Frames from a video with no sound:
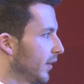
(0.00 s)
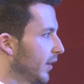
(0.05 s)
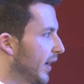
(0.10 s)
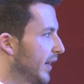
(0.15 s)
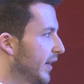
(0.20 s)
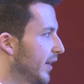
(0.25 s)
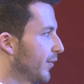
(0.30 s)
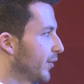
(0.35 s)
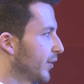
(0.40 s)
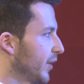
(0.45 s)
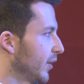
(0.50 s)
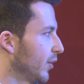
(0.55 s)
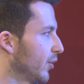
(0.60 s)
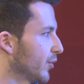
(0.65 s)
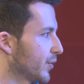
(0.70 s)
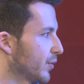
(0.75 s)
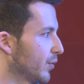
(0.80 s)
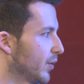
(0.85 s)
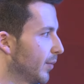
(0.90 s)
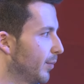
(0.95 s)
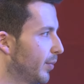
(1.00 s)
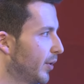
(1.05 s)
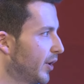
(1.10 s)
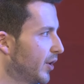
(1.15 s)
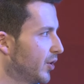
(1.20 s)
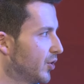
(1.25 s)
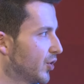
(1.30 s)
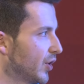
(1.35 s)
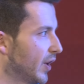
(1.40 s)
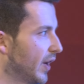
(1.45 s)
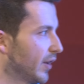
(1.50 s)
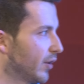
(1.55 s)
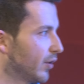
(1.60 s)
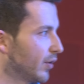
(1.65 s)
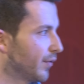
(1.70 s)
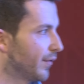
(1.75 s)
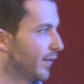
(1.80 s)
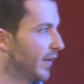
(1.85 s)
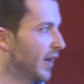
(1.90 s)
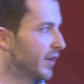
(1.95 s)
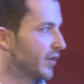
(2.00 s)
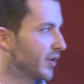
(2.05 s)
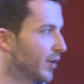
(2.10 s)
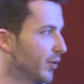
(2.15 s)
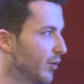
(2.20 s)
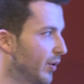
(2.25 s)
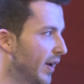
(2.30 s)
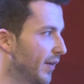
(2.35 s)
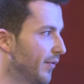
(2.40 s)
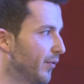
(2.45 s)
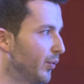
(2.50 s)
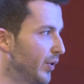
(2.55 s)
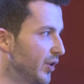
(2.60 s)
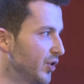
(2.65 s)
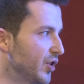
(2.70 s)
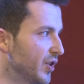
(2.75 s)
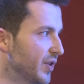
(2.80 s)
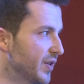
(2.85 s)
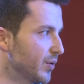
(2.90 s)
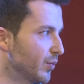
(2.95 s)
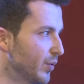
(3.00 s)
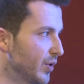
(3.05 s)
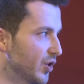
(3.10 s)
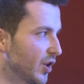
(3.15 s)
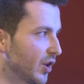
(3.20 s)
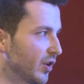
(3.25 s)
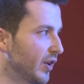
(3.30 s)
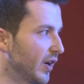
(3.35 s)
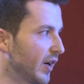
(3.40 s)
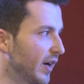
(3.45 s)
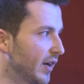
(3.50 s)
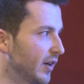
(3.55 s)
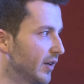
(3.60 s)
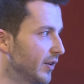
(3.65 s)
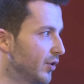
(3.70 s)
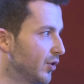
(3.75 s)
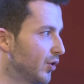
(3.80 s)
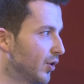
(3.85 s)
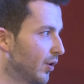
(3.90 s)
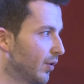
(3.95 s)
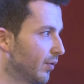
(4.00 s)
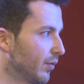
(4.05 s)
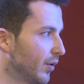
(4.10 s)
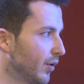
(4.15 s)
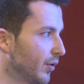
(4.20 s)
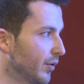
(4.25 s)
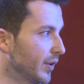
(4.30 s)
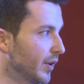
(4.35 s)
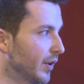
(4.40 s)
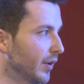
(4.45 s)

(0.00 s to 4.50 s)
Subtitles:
And everything goes through the bridge, and on Flutter you have widgets which are directly drawn on